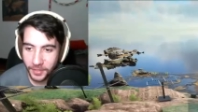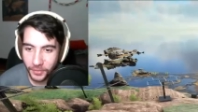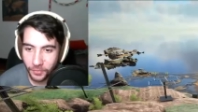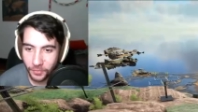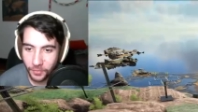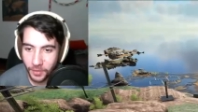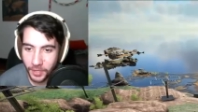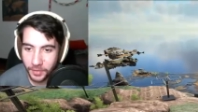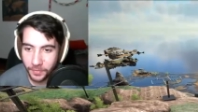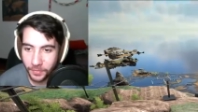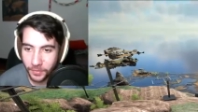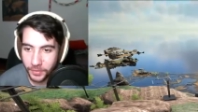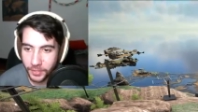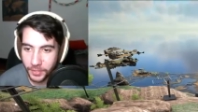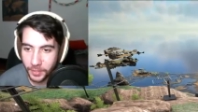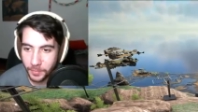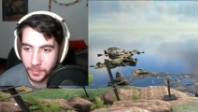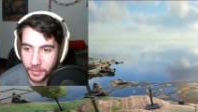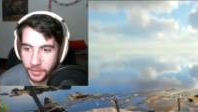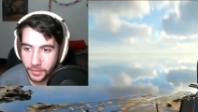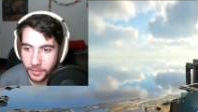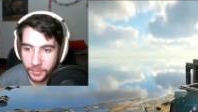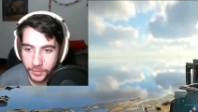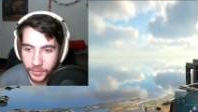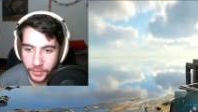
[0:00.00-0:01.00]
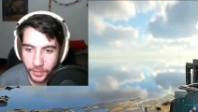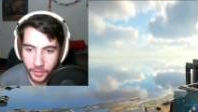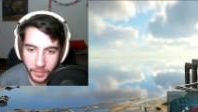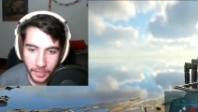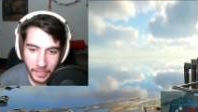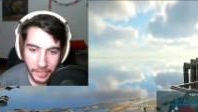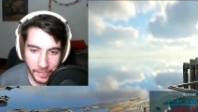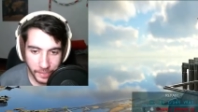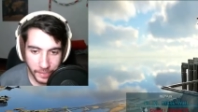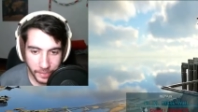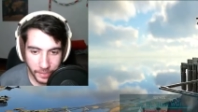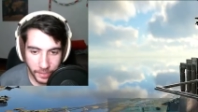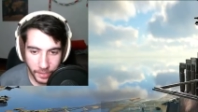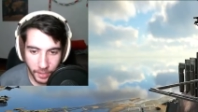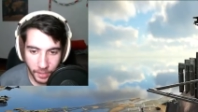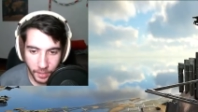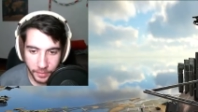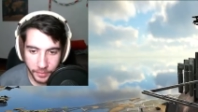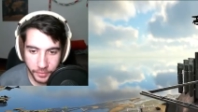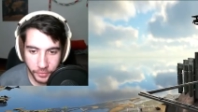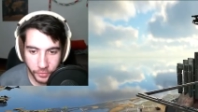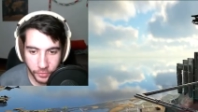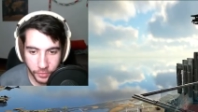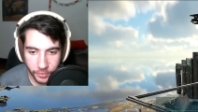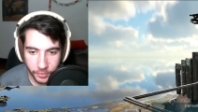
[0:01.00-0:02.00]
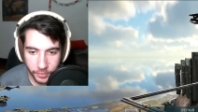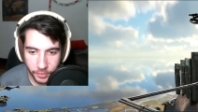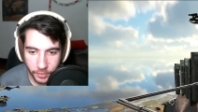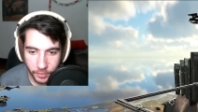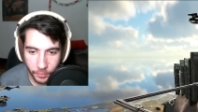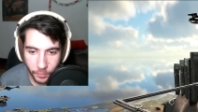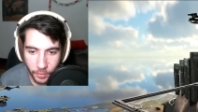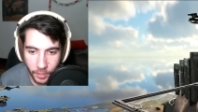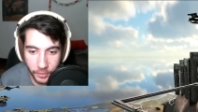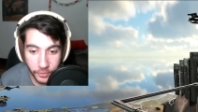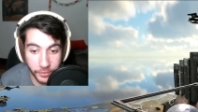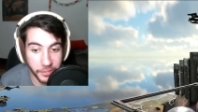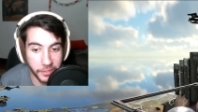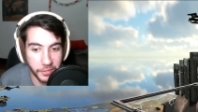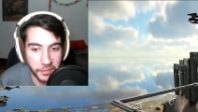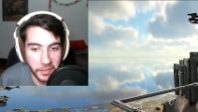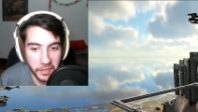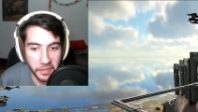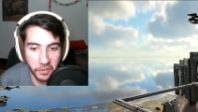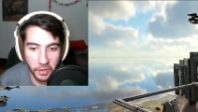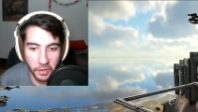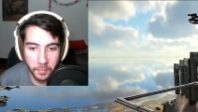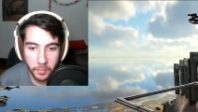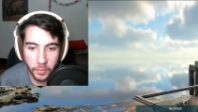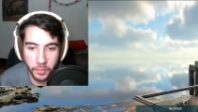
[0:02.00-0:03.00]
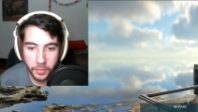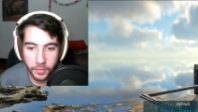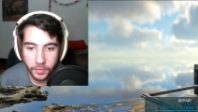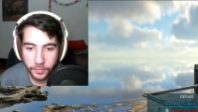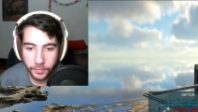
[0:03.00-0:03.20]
are ready for some of those. So uh, let's just uh, watch this thing crumble.